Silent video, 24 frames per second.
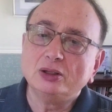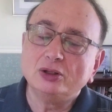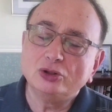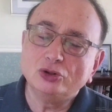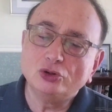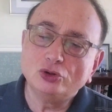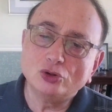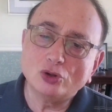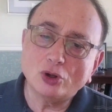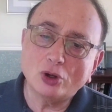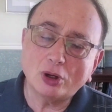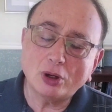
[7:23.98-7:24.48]

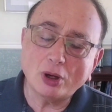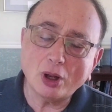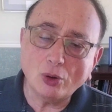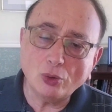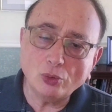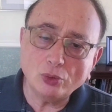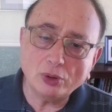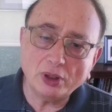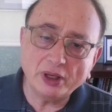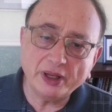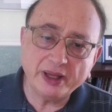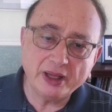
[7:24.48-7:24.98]
Not
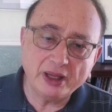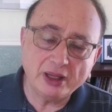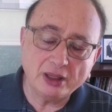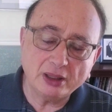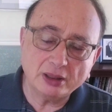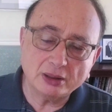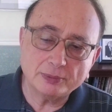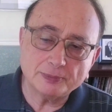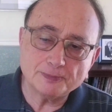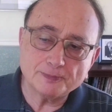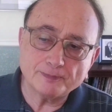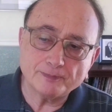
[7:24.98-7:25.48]
only
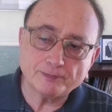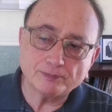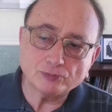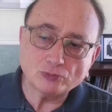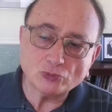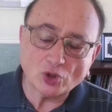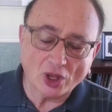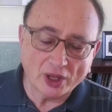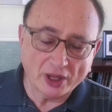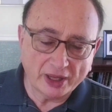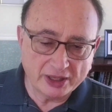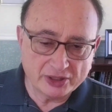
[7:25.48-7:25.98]

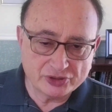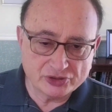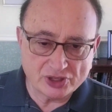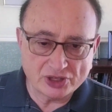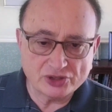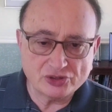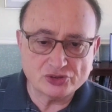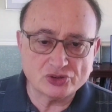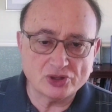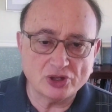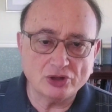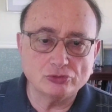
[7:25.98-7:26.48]

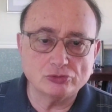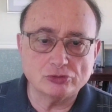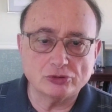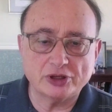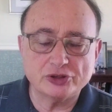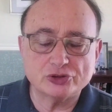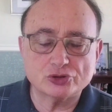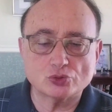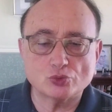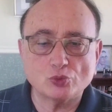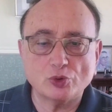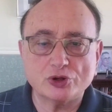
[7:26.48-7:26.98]
existing
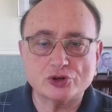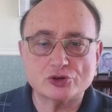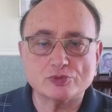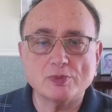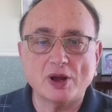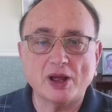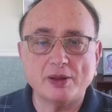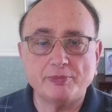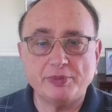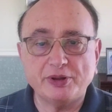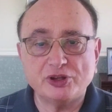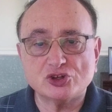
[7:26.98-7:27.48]
risks, which
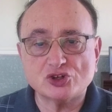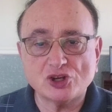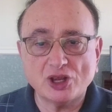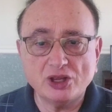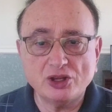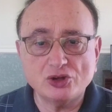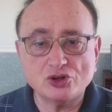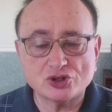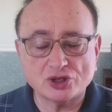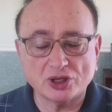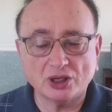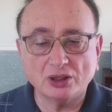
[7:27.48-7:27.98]
might be
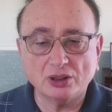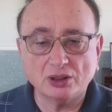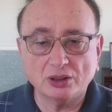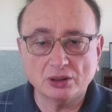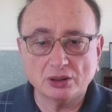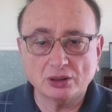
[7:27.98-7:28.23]
changing